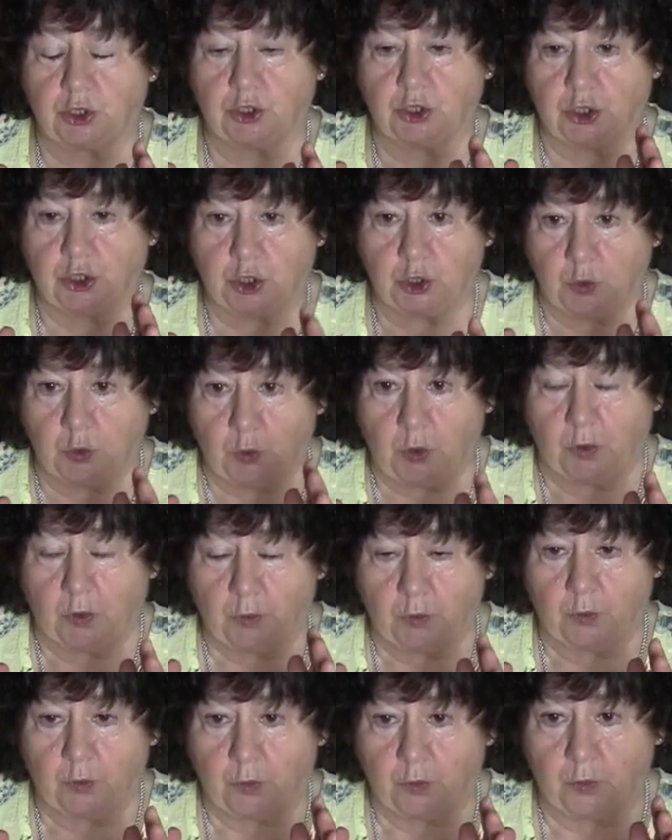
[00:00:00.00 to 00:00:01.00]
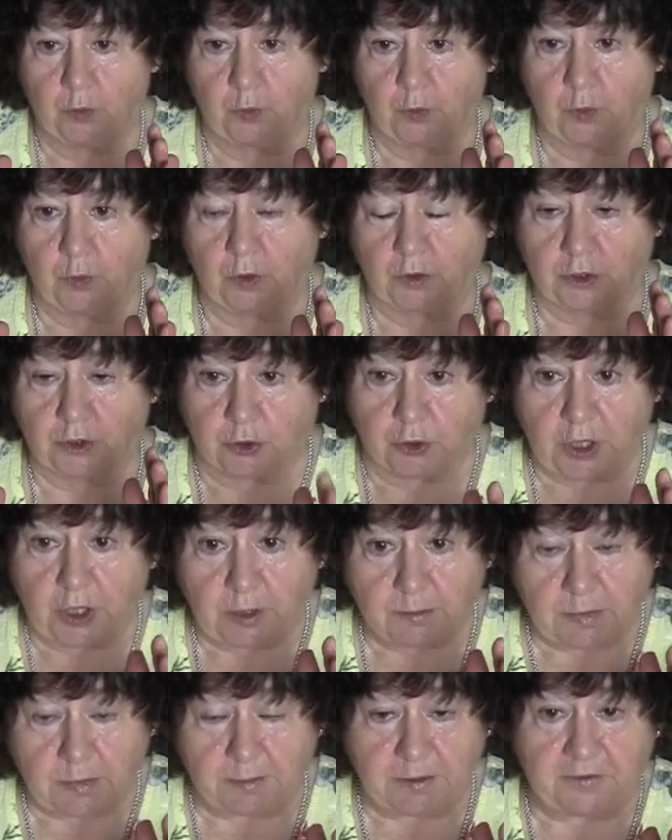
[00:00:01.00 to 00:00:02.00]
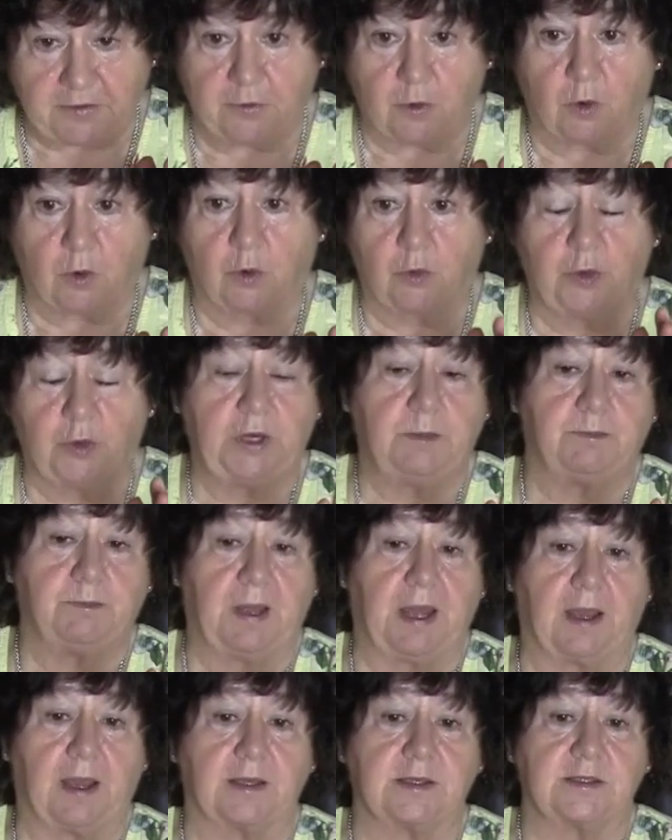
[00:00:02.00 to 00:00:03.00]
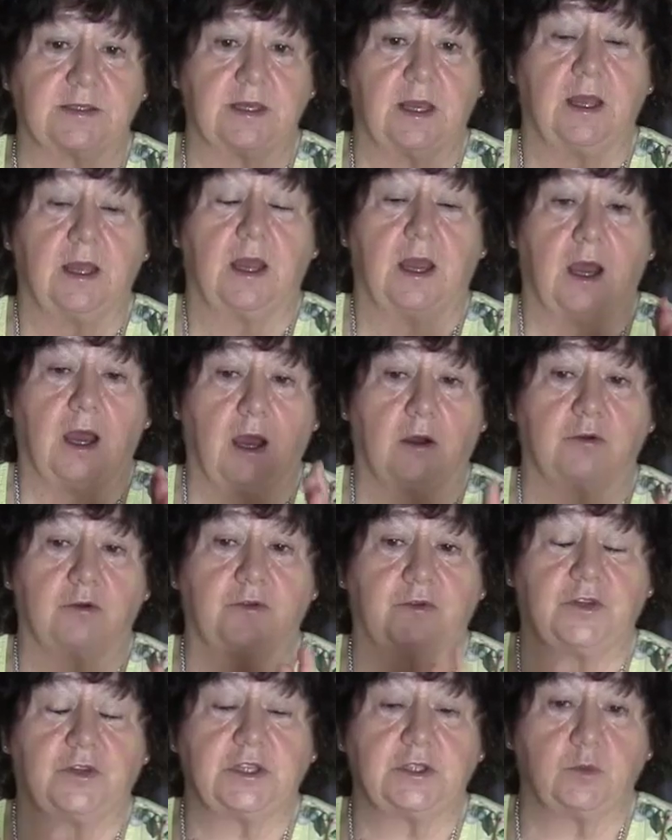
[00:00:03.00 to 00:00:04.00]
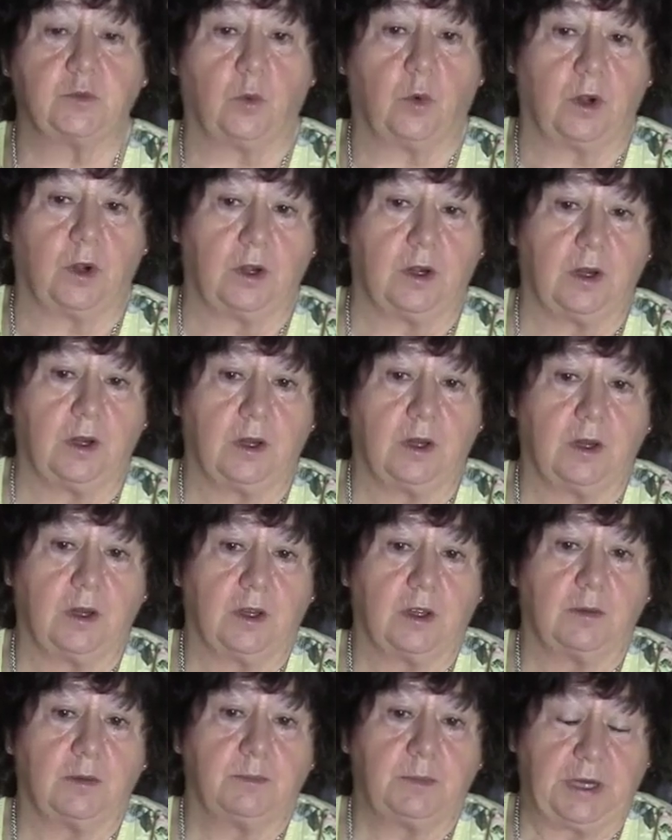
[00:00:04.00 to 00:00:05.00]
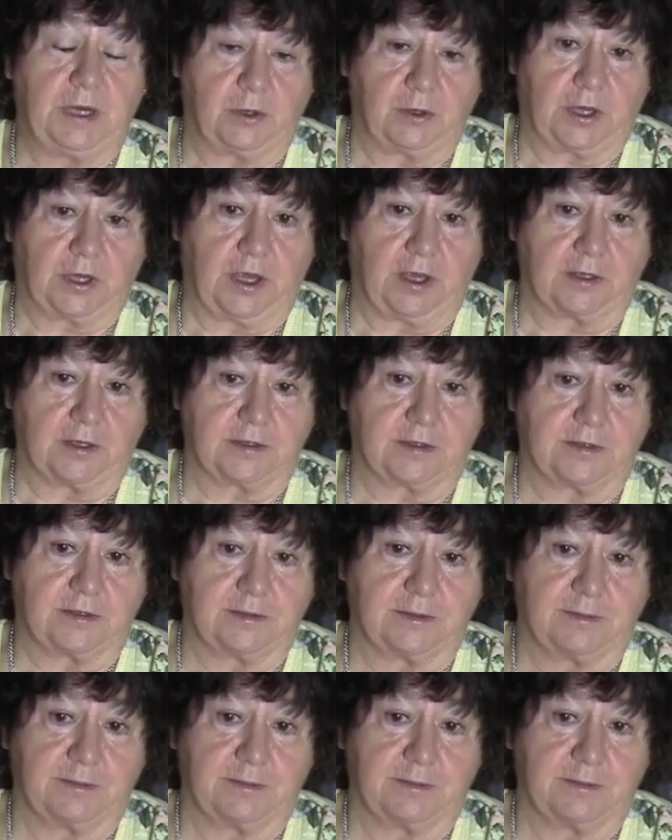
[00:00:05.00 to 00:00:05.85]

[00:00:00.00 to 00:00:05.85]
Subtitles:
2, 3, maybe 4 wheat packs out of this one pillowcase.